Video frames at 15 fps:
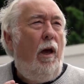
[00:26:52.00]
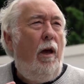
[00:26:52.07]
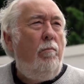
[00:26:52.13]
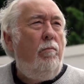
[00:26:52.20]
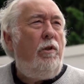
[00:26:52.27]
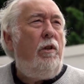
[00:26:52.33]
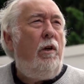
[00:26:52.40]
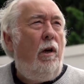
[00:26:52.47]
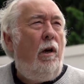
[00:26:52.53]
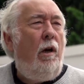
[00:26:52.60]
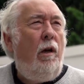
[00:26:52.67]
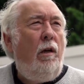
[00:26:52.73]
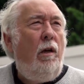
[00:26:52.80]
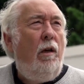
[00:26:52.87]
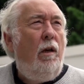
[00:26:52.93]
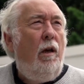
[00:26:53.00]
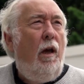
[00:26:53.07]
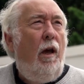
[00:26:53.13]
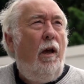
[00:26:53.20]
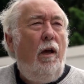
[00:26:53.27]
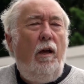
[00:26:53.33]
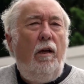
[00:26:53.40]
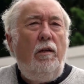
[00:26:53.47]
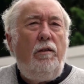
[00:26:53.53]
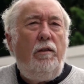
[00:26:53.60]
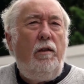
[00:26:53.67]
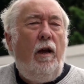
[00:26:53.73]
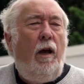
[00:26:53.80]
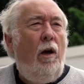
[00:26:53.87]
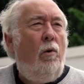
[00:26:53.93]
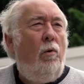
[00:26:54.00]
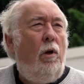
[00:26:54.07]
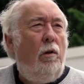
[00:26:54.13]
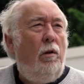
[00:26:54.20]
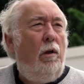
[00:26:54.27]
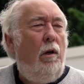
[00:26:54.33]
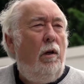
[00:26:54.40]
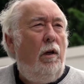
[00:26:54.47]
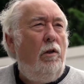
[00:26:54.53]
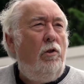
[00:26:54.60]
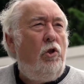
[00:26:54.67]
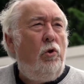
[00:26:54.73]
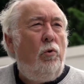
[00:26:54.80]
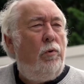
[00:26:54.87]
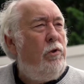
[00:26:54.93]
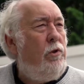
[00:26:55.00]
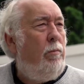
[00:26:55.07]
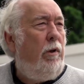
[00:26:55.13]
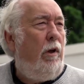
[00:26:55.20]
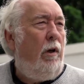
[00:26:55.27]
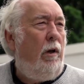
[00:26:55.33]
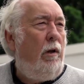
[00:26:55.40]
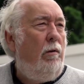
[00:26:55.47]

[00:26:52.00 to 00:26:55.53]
MDI is now in short supply.